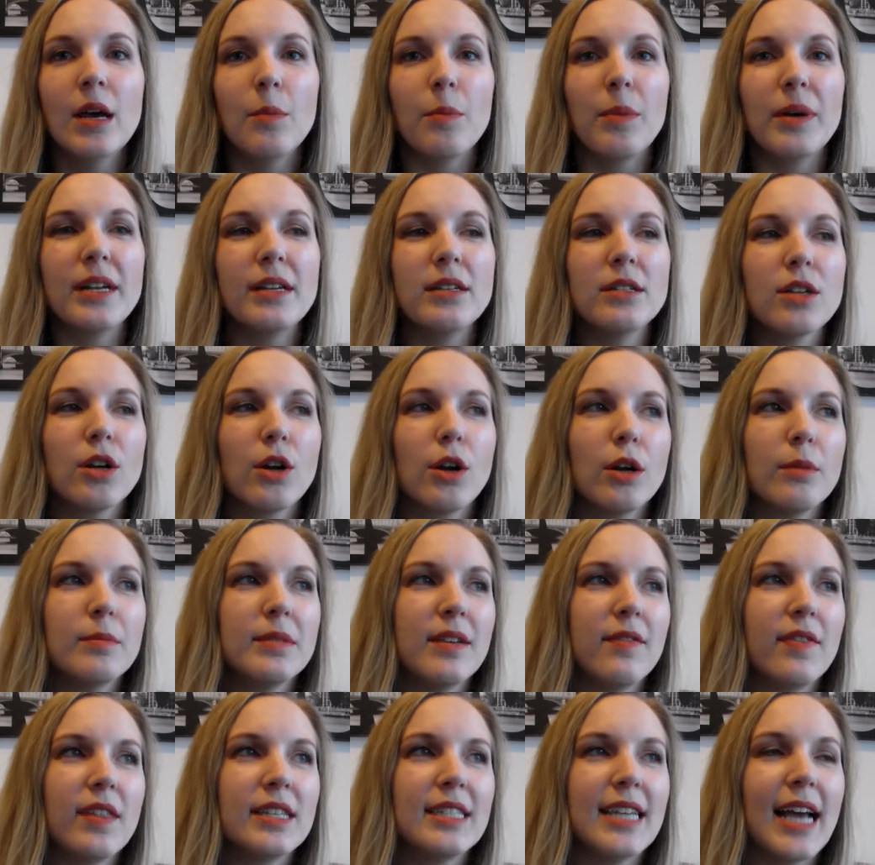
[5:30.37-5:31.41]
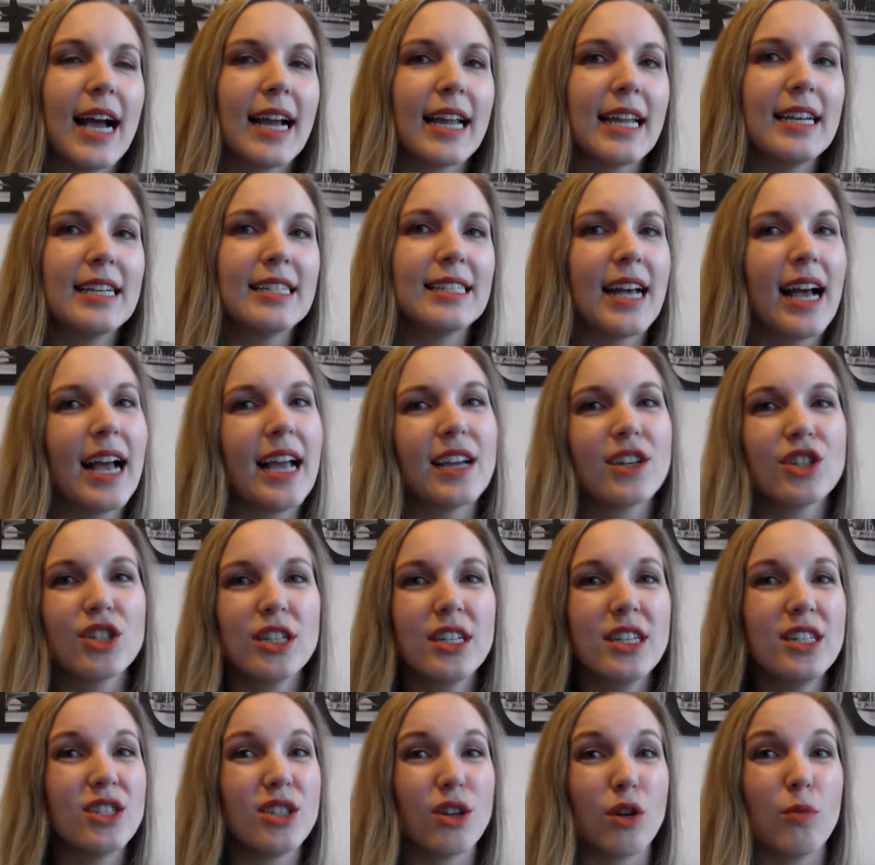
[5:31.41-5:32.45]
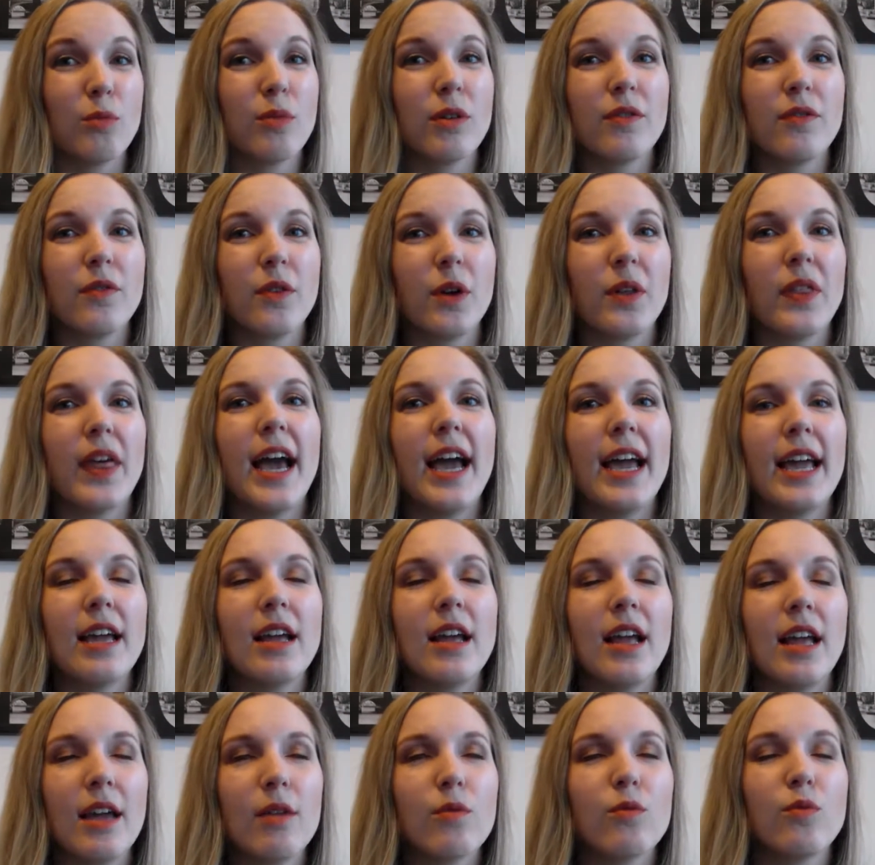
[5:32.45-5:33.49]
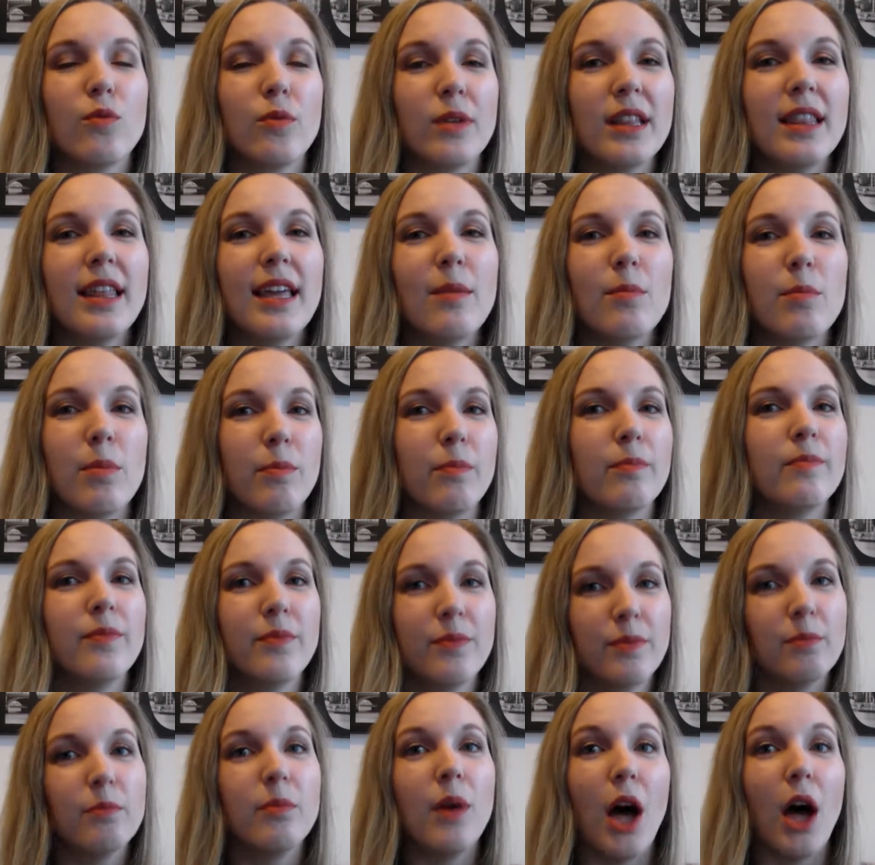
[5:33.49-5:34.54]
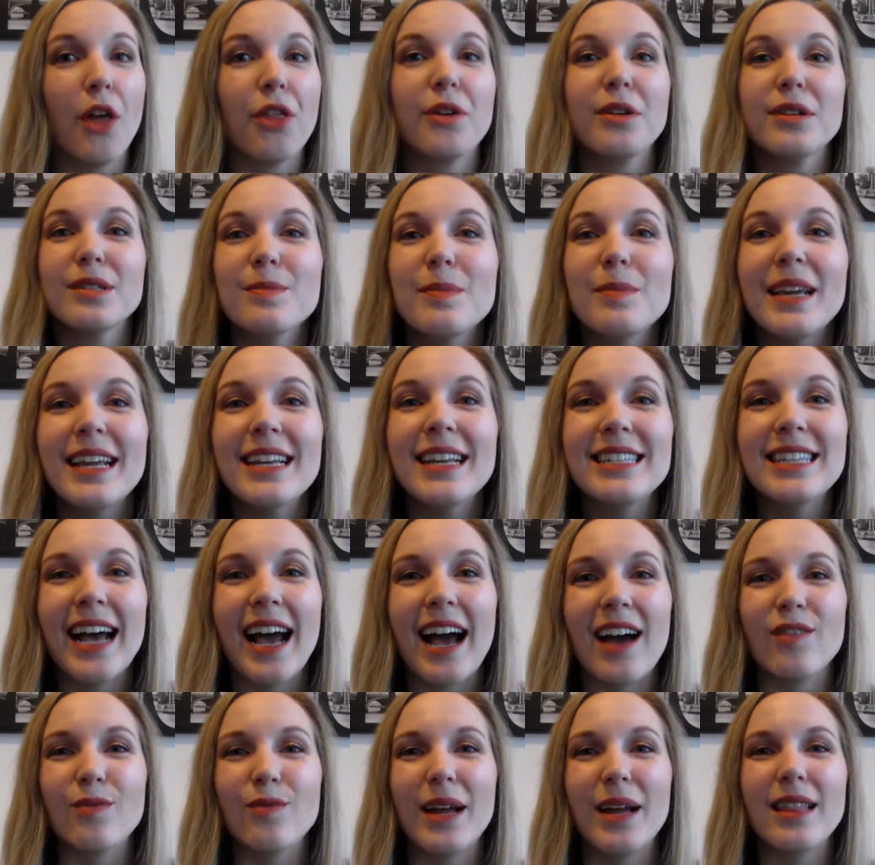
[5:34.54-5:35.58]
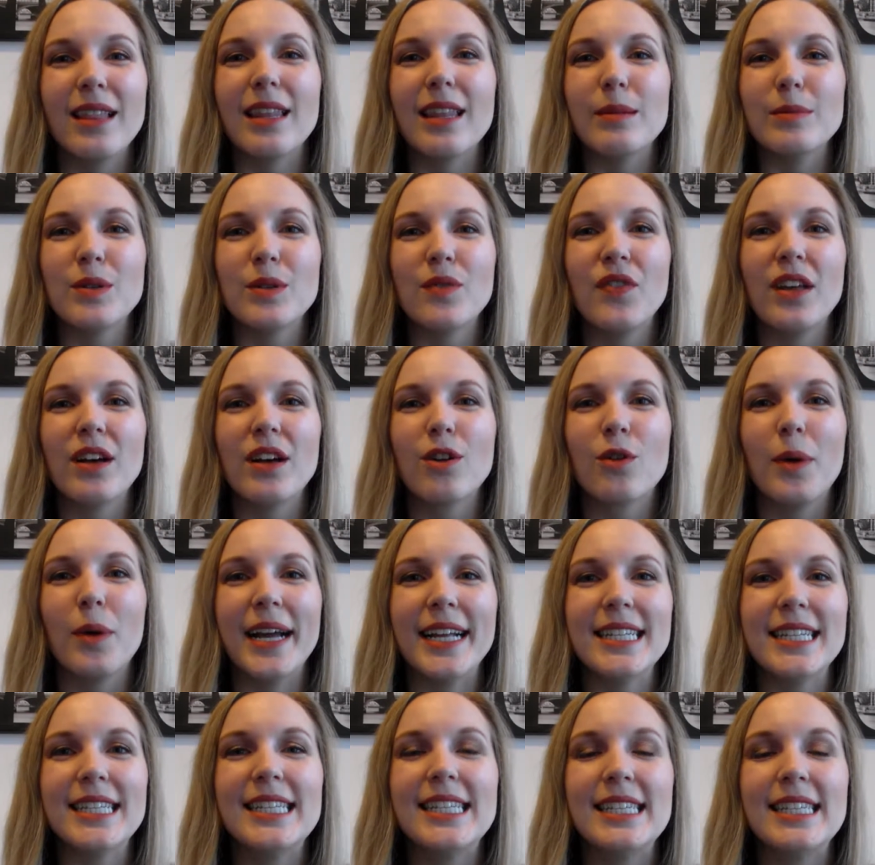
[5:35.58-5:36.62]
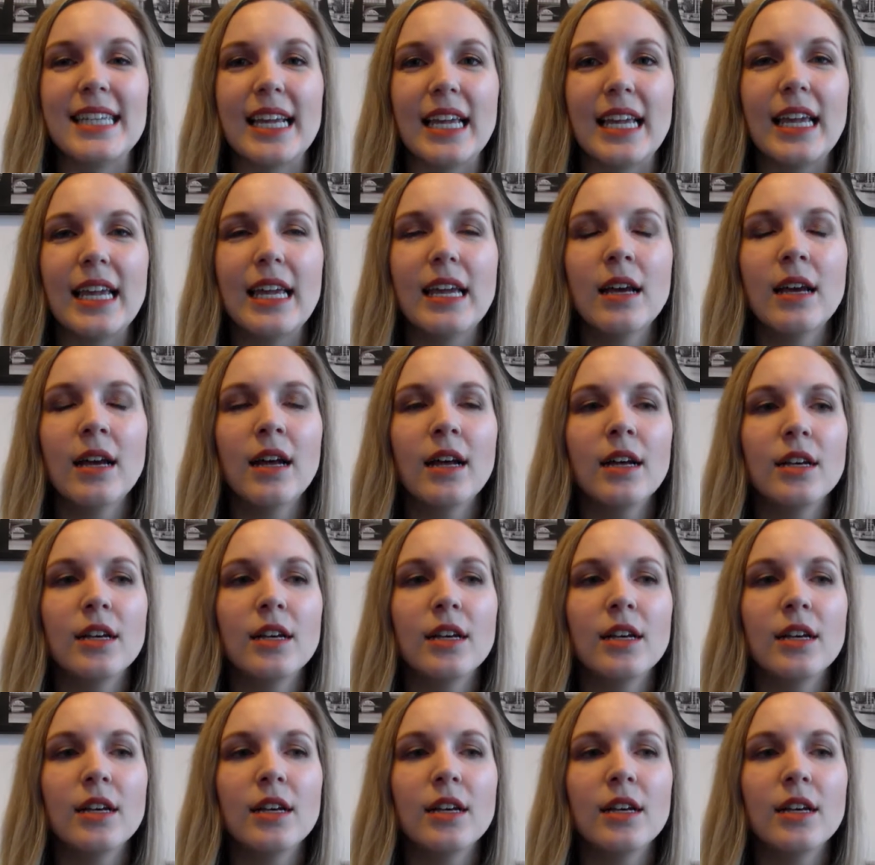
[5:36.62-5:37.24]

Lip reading: But in terms of the tackiness, I actually don't prefer that. It really bothers me to have my lips feel quite sticky.